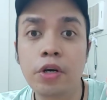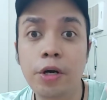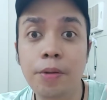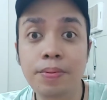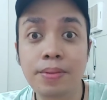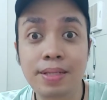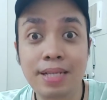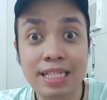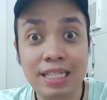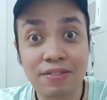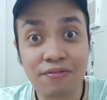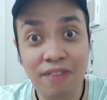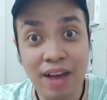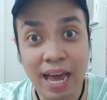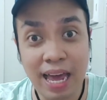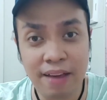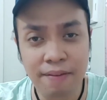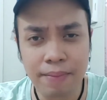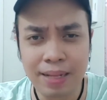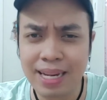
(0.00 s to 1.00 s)
Oops, that's
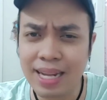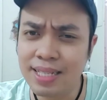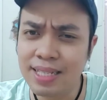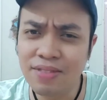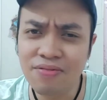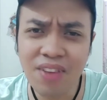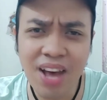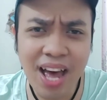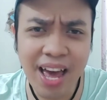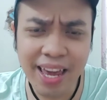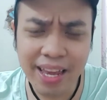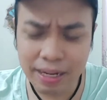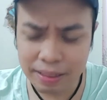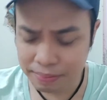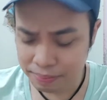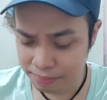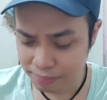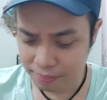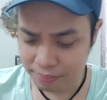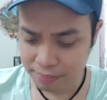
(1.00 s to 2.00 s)
5, but that's
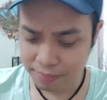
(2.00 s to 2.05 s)
fine.